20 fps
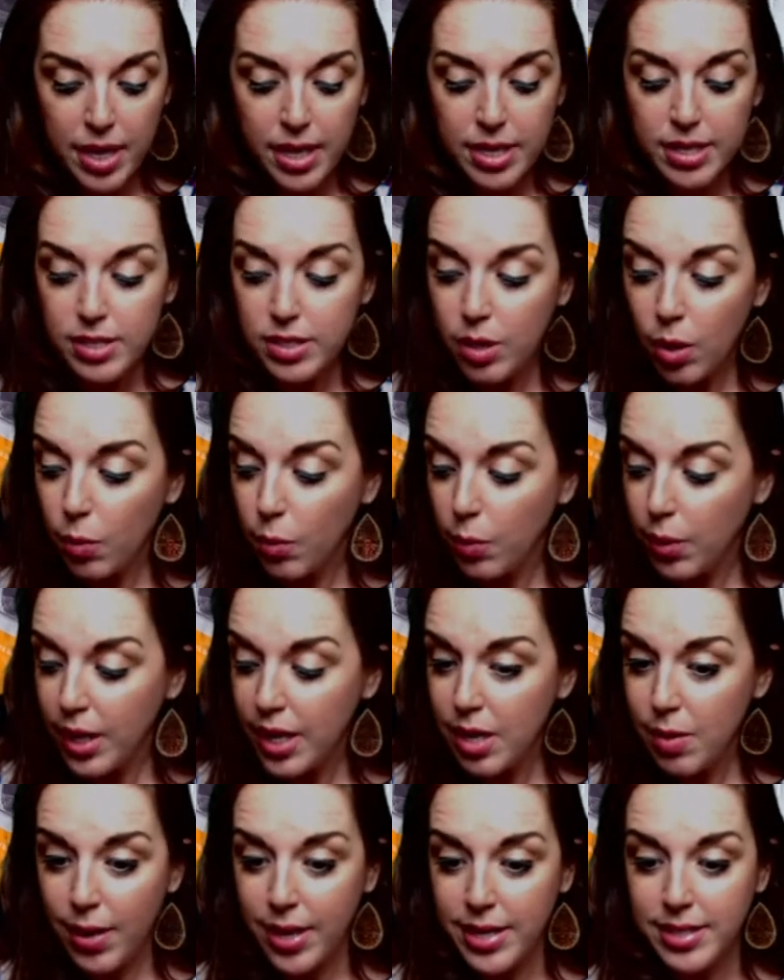So
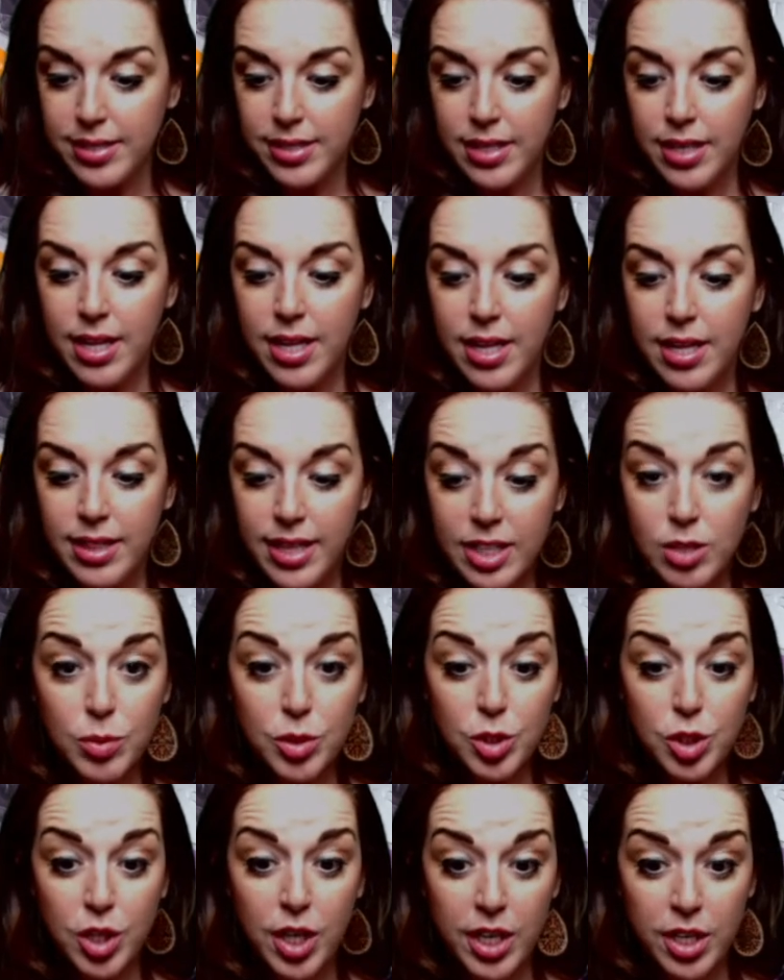anyways, that's what
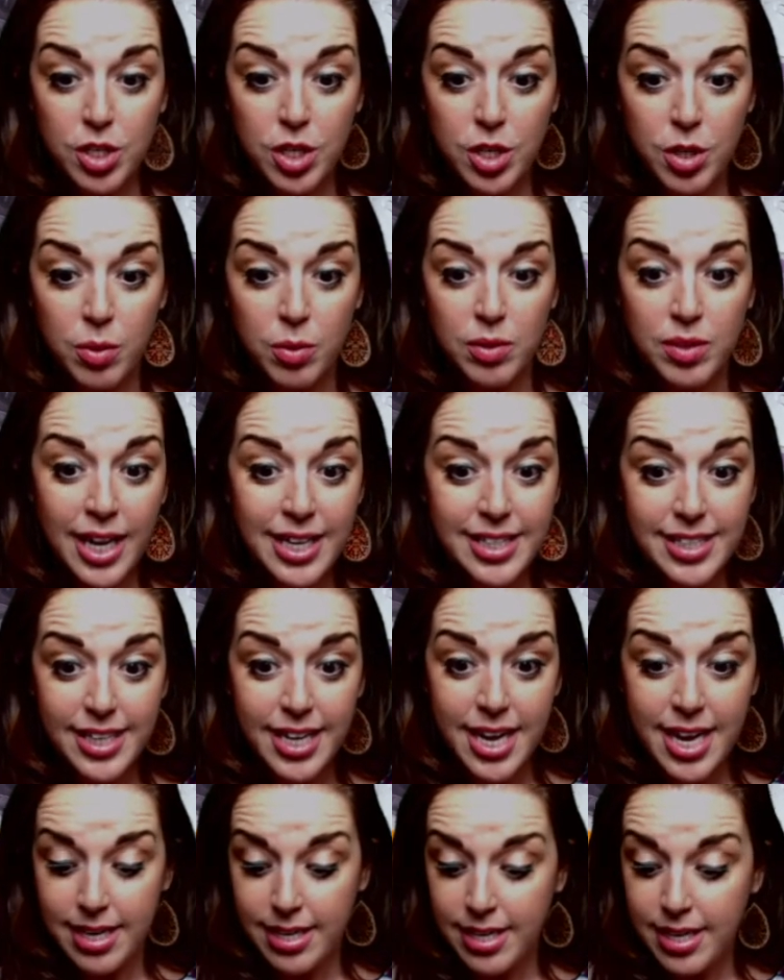you're gonna do. That's
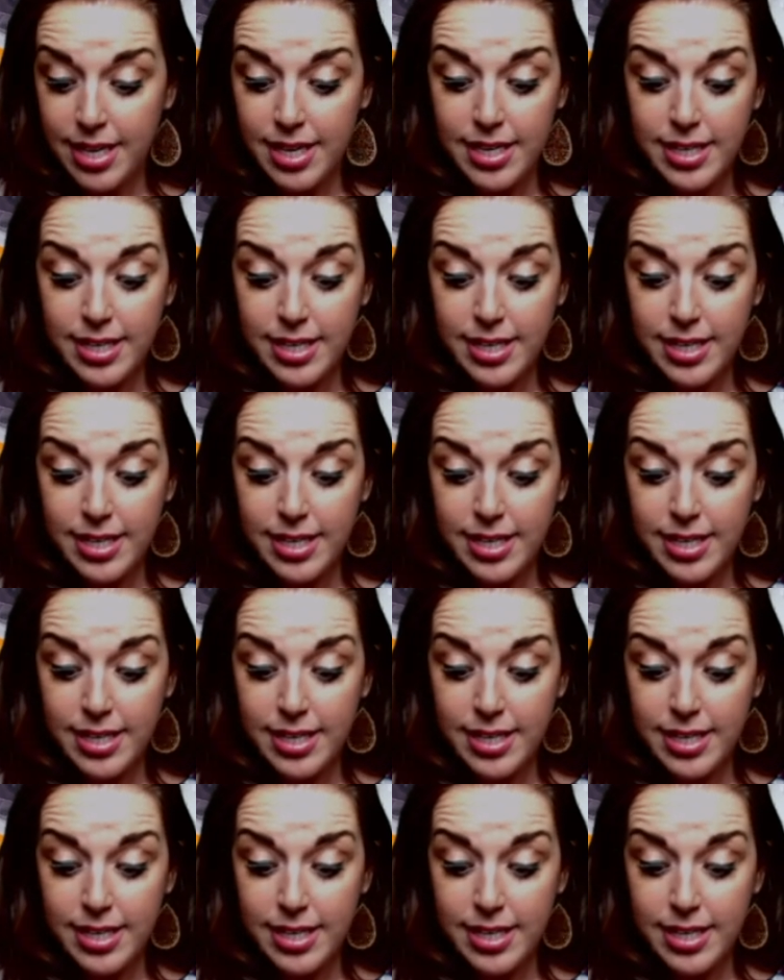it.